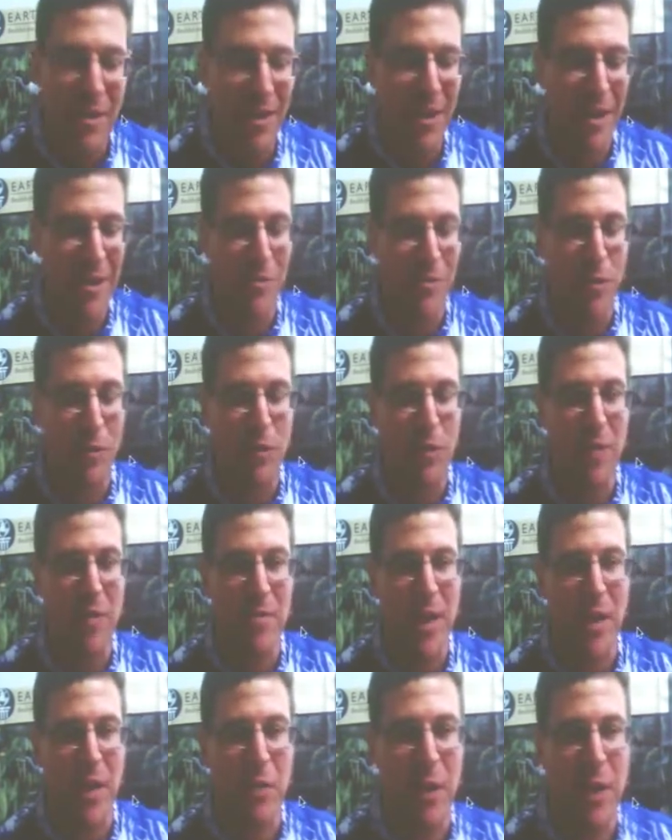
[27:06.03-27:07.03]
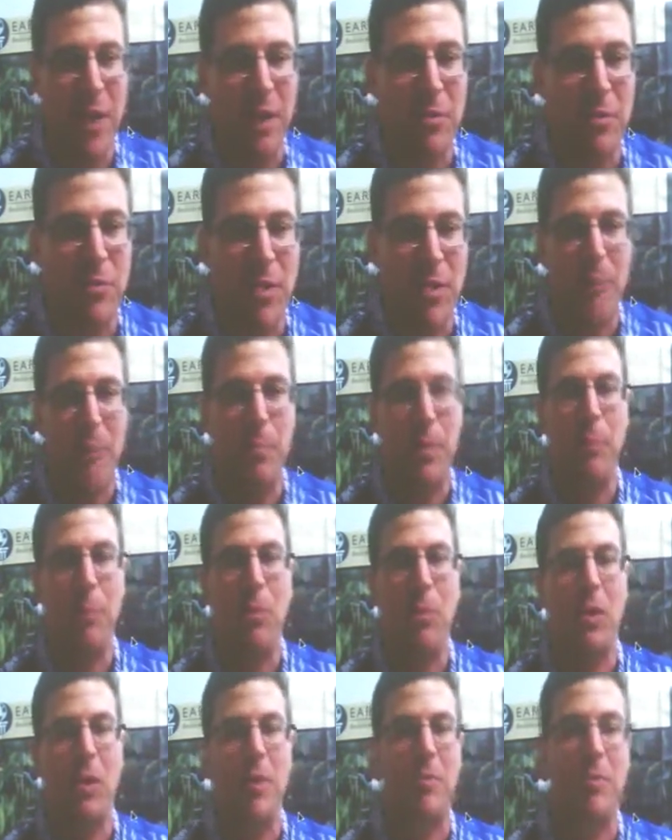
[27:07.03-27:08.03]
So if I say things that
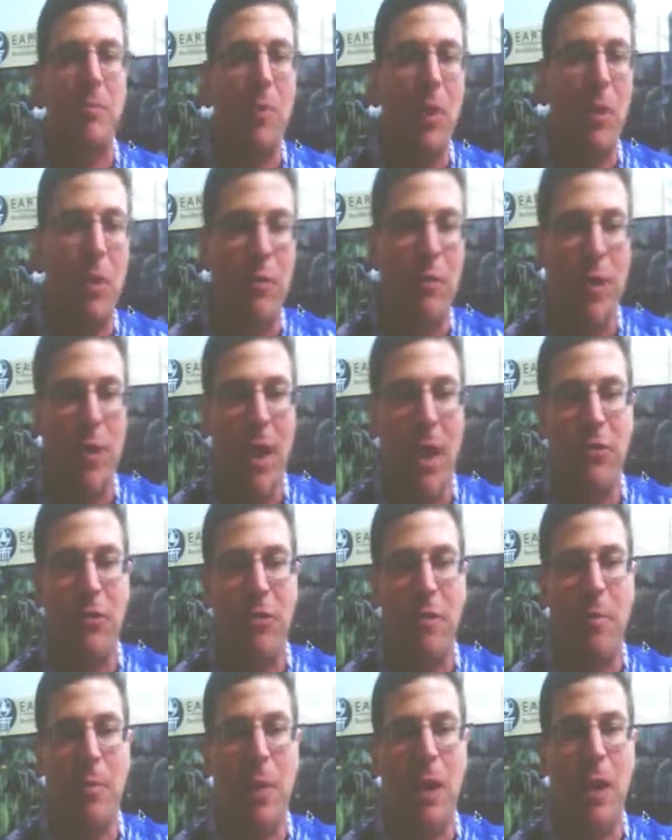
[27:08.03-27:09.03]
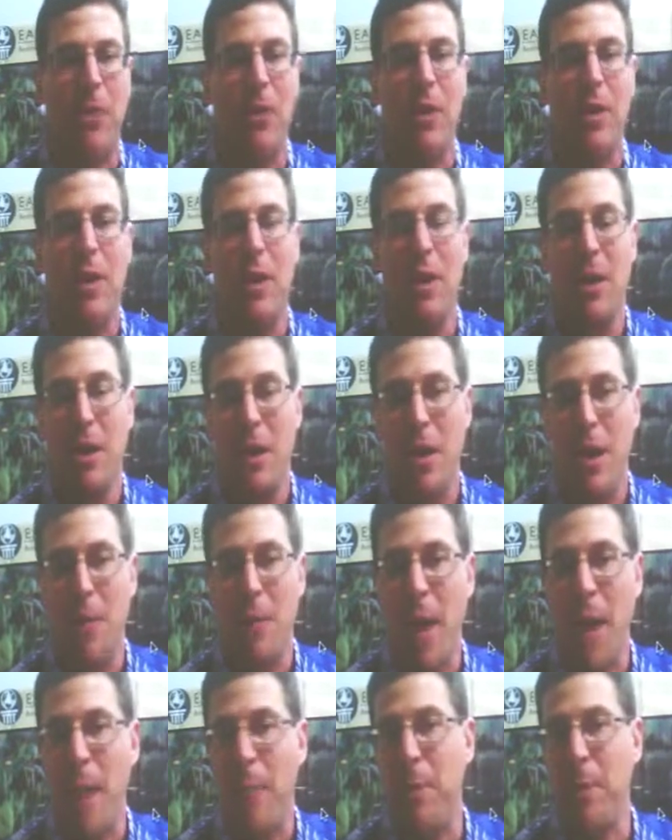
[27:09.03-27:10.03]
people need some clarification about,
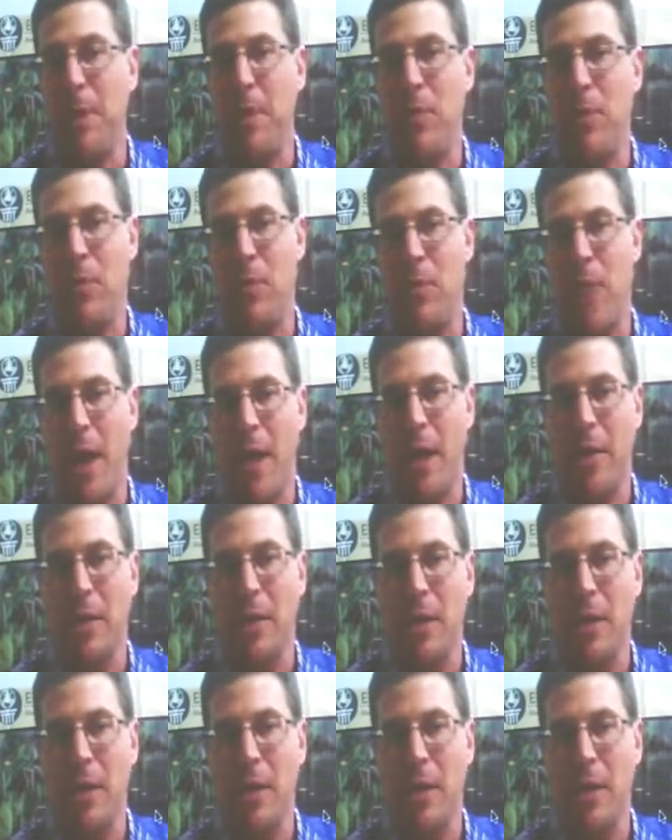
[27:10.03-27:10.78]
I'm happy to do that.